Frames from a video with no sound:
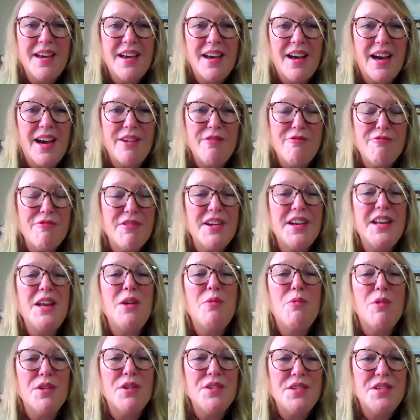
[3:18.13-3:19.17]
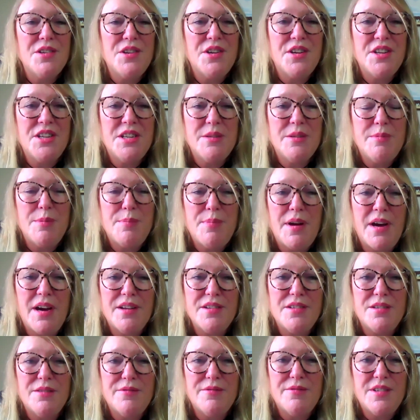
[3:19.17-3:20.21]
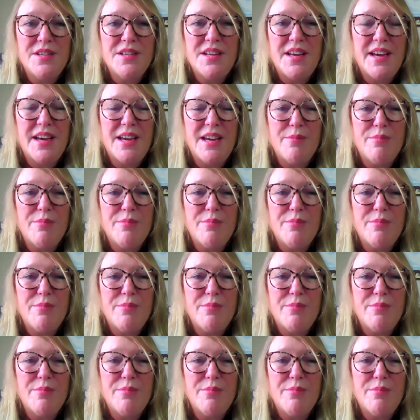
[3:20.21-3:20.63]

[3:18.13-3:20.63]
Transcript: I really wanted her to be part of today,